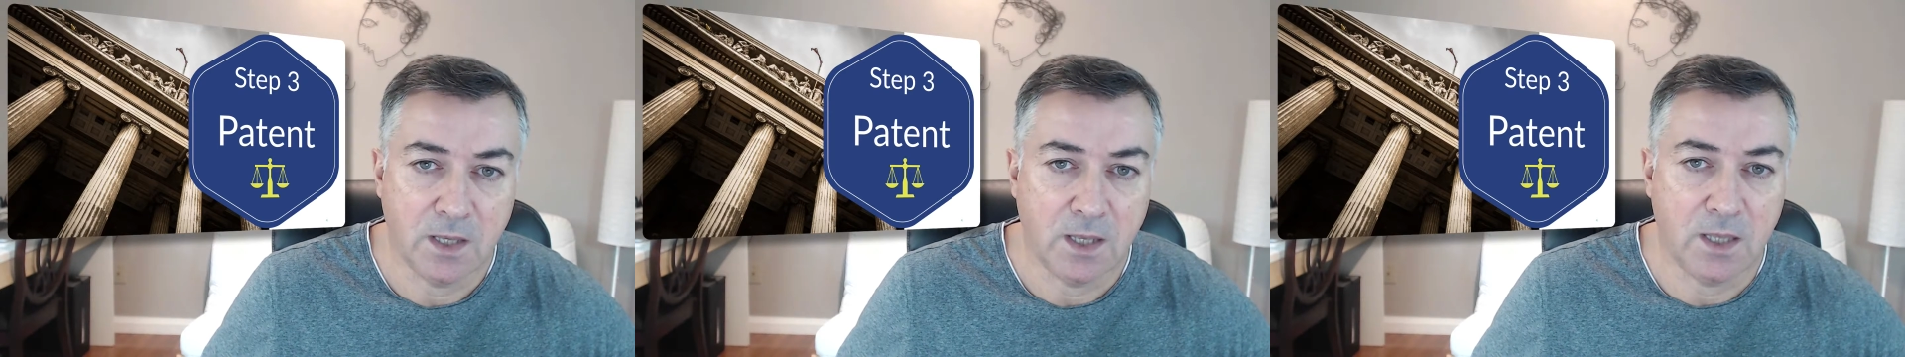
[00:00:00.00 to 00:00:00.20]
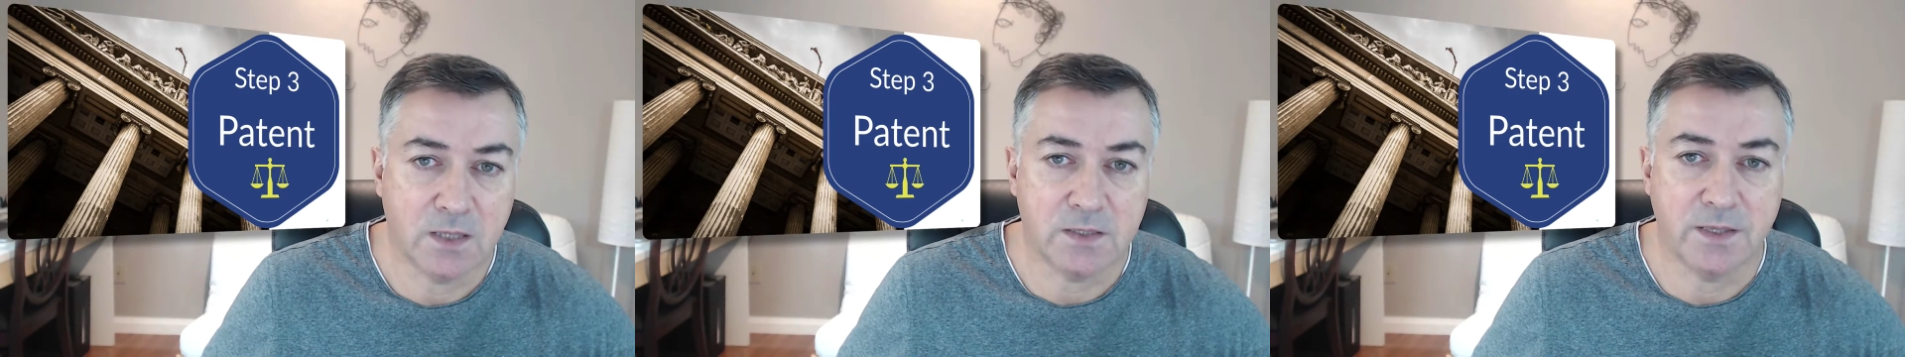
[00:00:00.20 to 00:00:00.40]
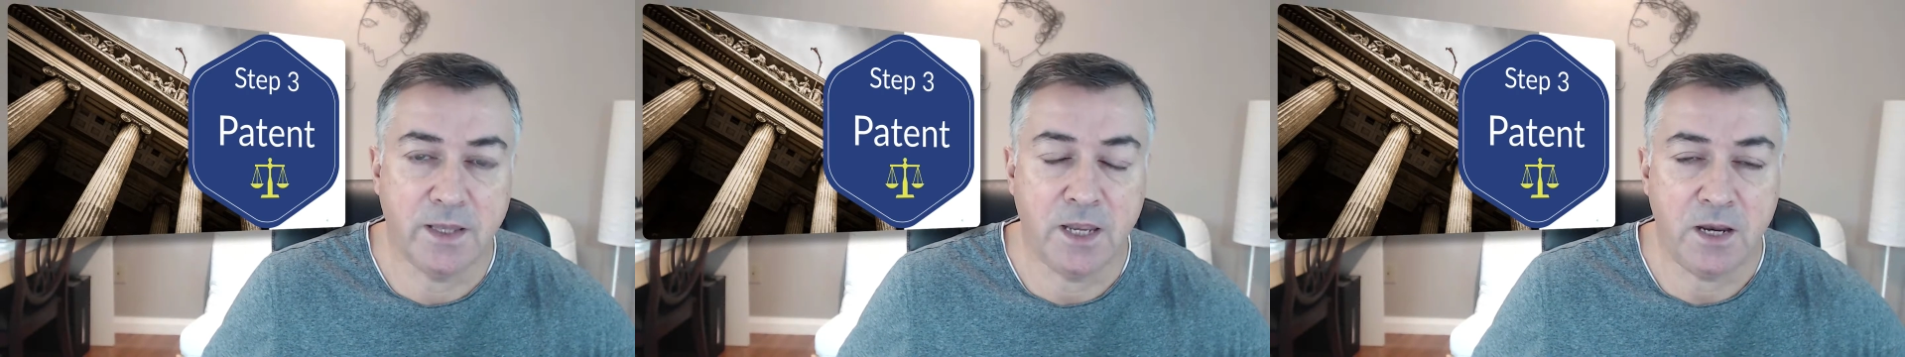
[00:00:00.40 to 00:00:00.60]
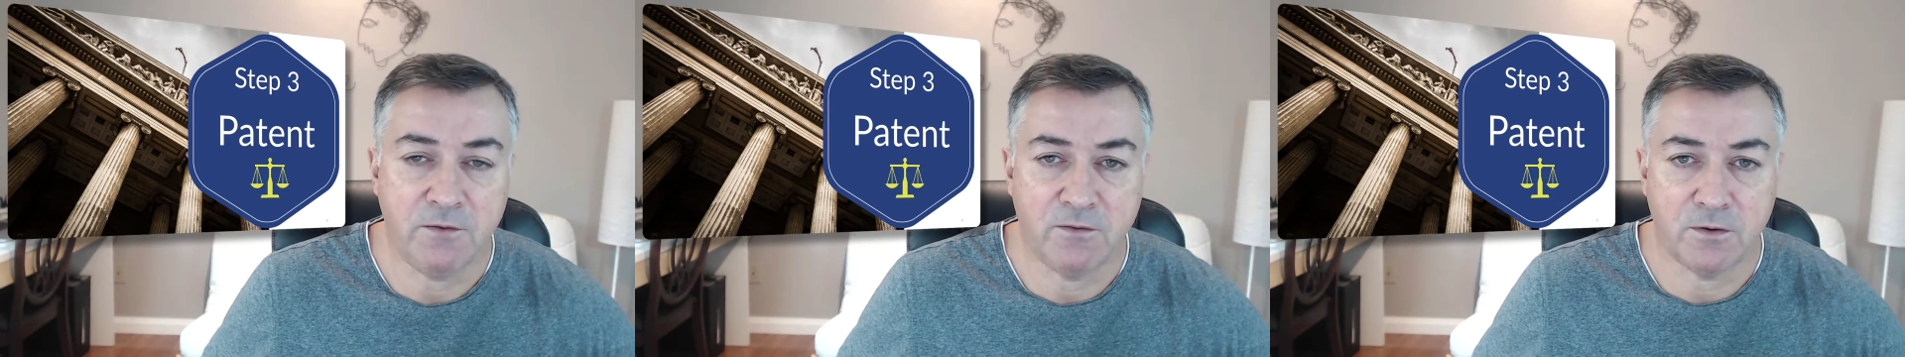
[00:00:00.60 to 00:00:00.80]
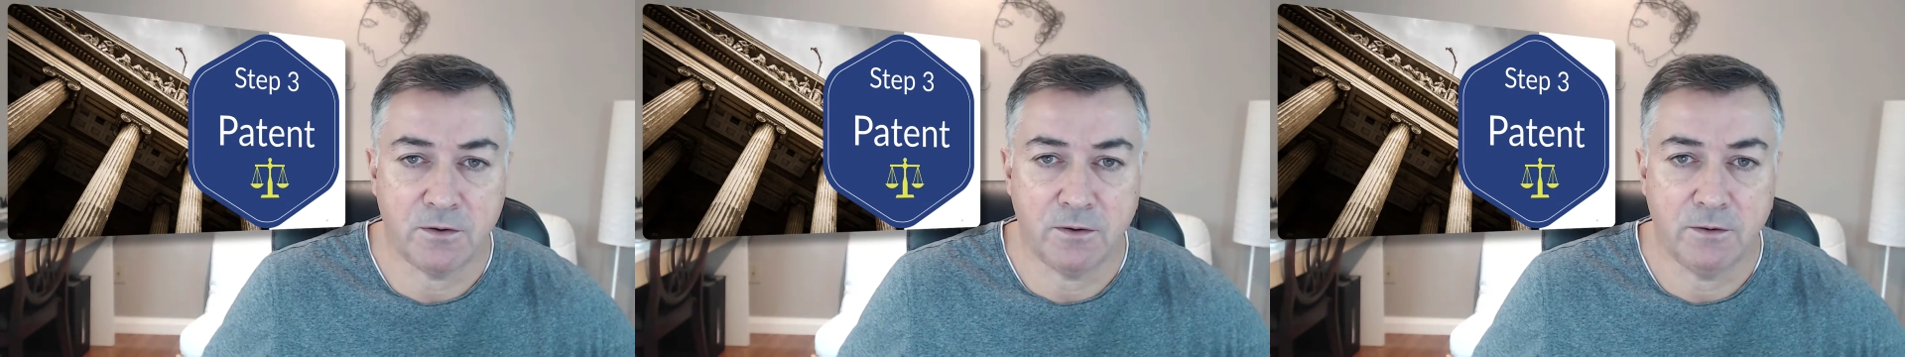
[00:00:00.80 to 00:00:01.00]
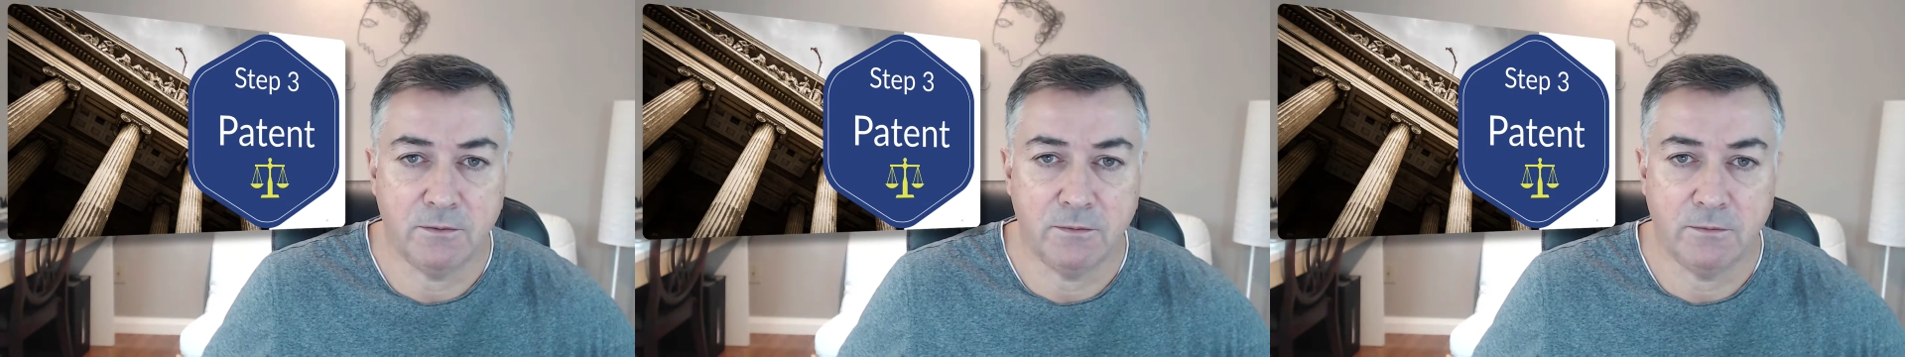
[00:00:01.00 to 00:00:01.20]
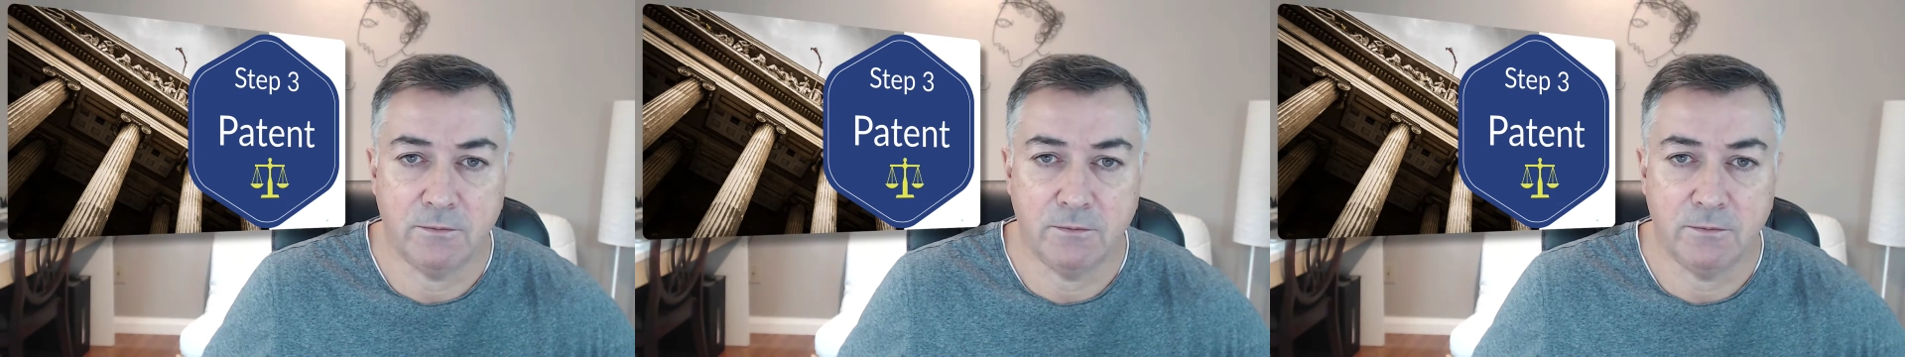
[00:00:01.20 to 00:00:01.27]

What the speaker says: it's never,